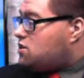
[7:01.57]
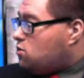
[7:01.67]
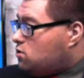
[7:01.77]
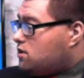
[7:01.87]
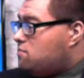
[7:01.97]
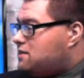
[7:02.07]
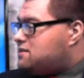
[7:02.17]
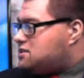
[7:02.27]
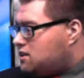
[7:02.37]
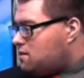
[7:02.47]
cooler, but
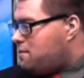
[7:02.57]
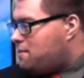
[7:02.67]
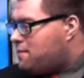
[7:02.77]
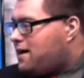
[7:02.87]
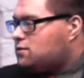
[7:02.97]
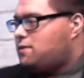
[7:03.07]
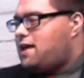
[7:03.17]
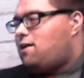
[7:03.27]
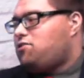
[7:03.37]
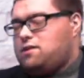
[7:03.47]
still a bit mild with a
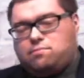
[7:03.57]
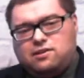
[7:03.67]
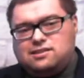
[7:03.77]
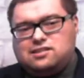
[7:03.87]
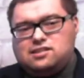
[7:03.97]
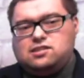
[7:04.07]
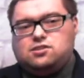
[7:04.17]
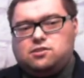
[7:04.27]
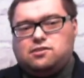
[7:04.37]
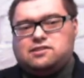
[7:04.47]
healthy breeze,
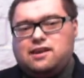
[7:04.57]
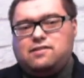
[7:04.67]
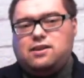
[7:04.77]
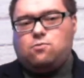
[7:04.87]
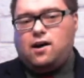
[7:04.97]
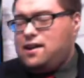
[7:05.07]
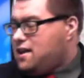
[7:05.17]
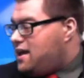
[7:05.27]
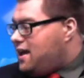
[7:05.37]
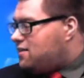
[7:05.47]
62 to 71.
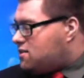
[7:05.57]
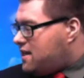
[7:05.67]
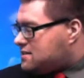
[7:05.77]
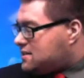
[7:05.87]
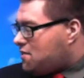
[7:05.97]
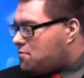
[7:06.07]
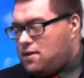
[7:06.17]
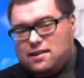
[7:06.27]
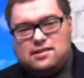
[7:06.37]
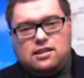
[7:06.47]
And look at that south
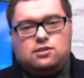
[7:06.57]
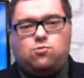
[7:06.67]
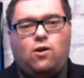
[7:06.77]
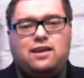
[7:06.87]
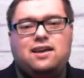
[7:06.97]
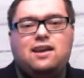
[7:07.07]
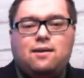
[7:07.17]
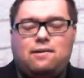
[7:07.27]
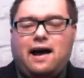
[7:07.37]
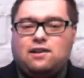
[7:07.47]
wind, 10 to 20
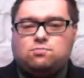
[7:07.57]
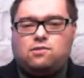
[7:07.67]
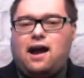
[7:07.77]
miles per